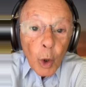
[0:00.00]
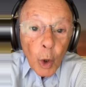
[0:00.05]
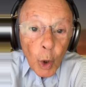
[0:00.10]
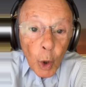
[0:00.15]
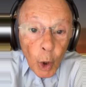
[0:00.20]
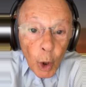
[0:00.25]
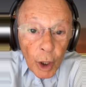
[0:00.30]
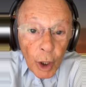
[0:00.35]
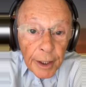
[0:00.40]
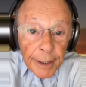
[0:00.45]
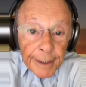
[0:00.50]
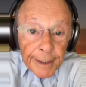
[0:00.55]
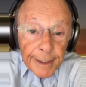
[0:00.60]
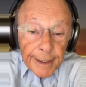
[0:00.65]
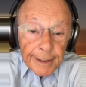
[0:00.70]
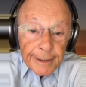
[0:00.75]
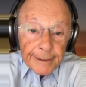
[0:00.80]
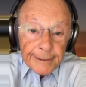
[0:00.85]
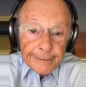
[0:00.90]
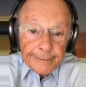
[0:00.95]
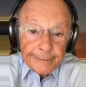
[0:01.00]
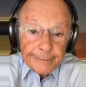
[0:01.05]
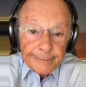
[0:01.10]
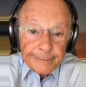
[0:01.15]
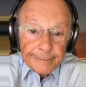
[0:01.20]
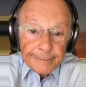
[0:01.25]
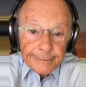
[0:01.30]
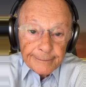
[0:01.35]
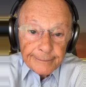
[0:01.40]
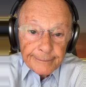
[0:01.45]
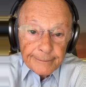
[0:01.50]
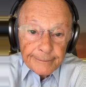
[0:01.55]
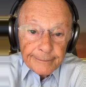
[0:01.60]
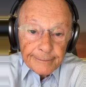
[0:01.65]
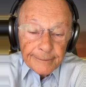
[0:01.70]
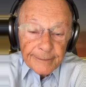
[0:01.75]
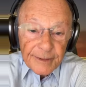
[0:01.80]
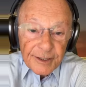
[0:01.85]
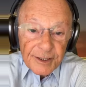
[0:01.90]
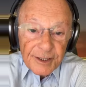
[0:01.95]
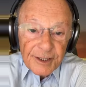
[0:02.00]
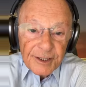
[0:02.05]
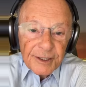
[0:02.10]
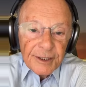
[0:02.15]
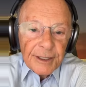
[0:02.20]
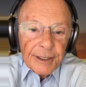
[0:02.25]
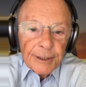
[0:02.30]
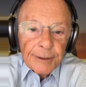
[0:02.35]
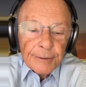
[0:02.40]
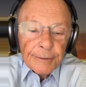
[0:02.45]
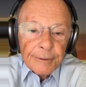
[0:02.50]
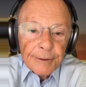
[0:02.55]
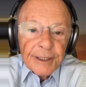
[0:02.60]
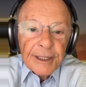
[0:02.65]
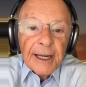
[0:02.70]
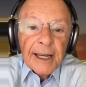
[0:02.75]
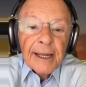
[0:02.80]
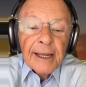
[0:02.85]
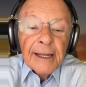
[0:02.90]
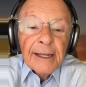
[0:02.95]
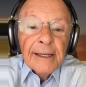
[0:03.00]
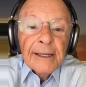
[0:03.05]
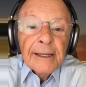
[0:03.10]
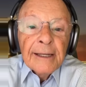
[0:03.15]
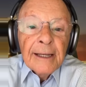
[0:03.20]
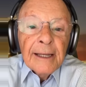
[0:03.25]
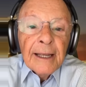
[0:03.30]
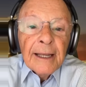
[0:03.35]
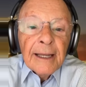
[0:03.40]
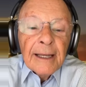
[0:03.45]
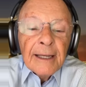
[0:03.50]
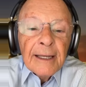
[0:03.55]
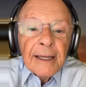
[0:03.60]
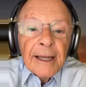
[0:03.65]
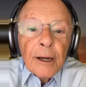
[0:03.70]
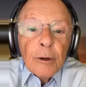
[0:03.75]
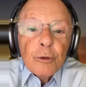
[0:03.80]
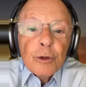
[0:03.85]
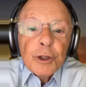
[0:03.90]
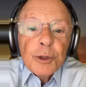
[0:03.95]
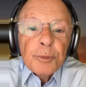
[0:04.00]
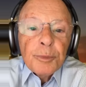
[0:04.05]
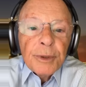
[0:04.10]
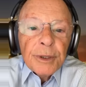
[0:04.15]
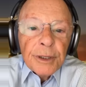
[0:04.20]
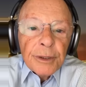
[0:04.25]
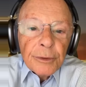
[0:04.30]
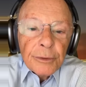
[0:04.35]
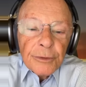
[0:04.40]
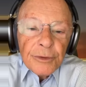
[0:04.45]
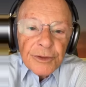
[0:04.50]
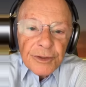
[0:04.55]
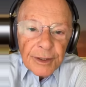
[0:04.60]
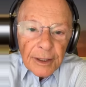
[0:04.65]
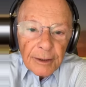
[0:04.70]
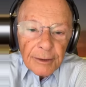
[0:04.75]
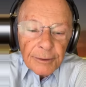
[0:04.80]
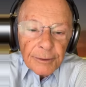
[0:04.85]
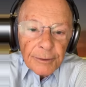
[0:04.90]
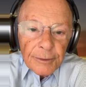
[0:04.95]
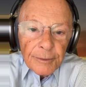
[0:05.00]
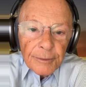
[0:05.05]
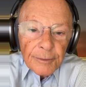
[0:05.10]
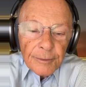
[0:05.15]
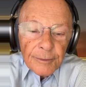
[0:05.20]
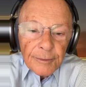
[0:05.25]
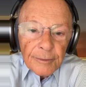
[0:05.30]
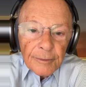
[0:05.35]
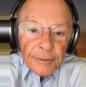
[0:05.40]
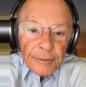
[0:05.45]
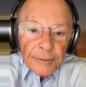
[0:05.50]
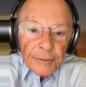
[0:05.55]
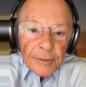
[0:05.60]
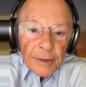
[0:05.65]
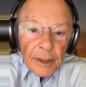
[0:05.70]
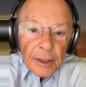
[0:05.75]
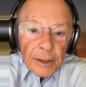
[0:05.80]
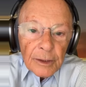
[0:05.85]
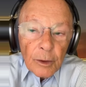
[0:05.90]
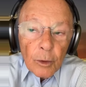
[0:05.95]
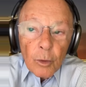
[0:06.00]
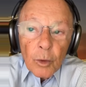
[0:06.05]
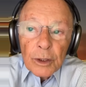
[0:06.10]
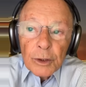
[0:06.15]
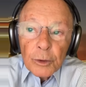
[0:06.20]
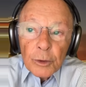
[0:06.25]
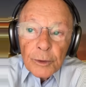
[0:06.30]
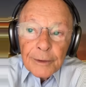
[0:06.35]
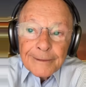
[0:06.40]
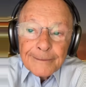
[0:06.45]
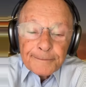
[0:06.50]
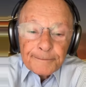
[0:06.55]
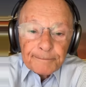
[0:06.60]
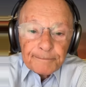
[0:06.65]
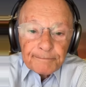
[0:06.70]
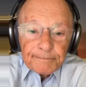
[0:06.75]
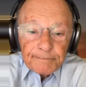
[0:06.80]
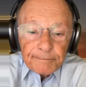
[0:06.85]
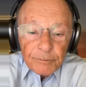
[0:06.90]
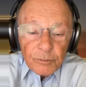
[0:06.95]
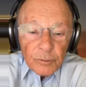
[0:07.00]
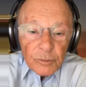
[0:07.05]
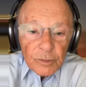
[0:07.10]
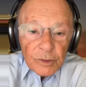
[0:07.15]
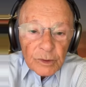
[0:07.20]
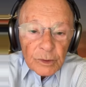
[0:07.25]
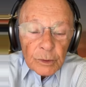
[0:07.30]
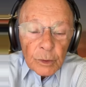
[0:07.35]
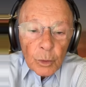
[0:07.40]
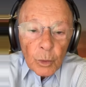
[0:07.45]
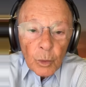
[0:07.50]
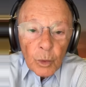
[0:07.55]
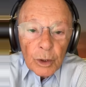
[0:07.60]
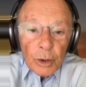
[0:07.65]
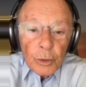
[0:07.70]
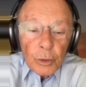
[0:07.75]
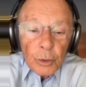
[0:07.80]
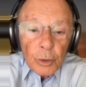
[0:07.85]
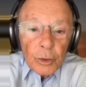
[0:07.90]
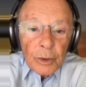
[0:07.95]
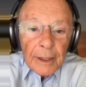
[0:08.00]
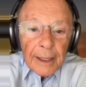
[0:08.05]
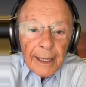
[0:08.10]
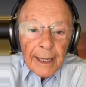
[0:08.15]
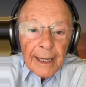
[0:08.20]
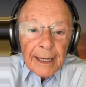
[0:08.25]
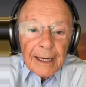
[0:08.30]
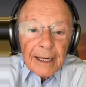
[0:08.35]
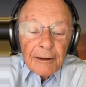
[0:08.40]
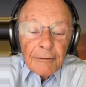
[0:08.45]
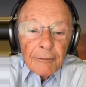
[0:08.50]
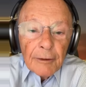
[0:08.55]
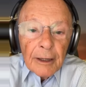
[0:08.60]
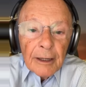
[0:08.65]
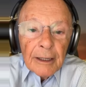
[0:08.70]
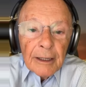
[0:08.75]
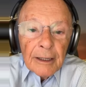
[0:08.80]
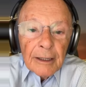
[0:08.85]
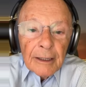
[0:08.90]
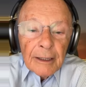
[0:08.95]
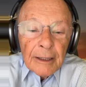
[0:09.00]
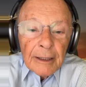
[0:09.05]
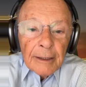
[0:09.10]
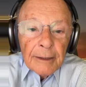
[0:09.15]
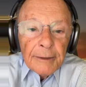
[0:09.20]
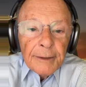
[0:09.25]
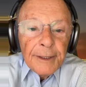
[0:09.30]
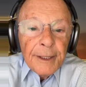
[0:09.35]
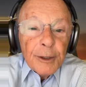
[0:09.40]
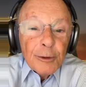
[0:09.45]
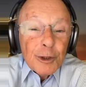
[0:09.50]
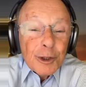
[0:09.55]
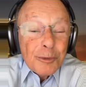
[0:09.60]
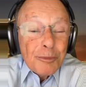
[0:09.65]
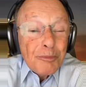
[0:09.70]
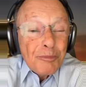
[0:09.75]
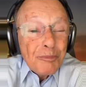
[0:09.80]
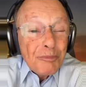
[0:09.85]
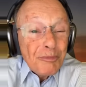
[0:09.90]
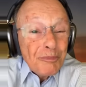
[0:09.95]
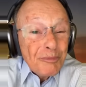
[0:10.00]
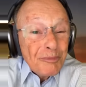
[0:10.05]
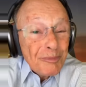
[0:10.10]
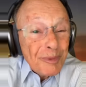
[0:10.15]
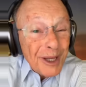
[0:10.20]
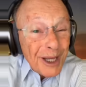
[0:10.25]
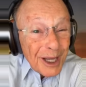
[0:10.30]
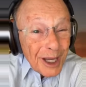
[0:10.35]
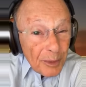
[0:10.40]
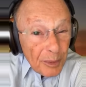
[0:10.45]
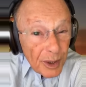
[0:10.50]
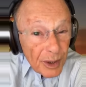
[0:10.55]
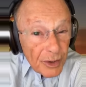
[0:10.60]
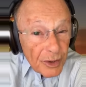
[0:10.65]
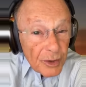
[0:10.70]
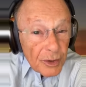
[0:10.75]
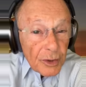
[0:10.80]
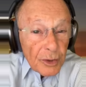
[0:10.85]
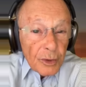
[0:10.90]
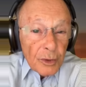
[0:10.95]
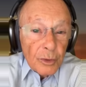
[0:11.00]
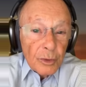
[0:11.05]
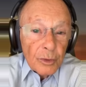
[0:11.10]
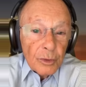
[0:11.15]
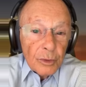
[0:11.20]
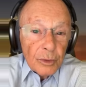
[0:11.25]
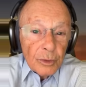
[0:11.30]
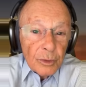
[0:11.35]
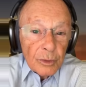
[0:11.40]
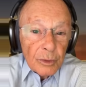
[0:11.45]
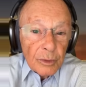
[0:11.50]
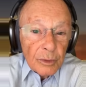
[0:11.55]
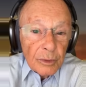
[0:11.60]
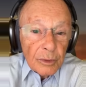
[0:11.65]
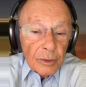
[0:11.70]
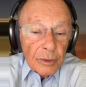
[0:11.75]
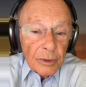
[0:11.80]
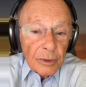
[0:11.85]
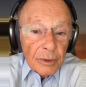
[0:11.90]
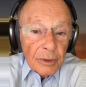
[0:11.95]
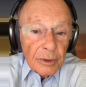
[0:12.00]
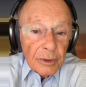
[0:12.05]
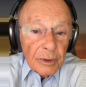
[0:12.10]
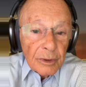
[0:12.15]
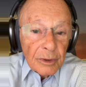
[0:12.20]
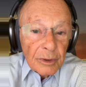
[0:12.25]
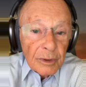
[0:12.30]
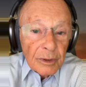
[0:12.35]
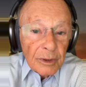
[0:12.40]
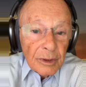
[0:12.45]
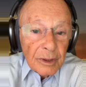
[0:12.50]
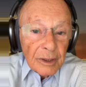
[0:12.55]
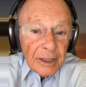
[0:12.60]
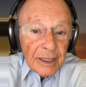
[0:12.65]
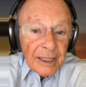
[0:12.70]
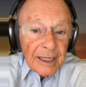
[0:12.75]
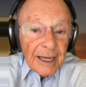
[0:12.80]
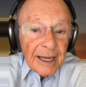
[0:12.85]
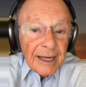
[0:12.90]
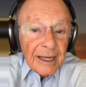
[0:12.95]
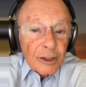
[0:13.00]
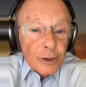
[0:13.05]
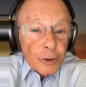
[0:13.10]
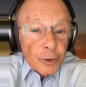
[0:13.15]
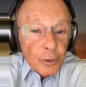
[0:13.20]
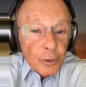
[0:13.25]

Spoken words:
the glory of God, which is the Holy Spirit. So, when she went through that, when God allowed that to happen to her,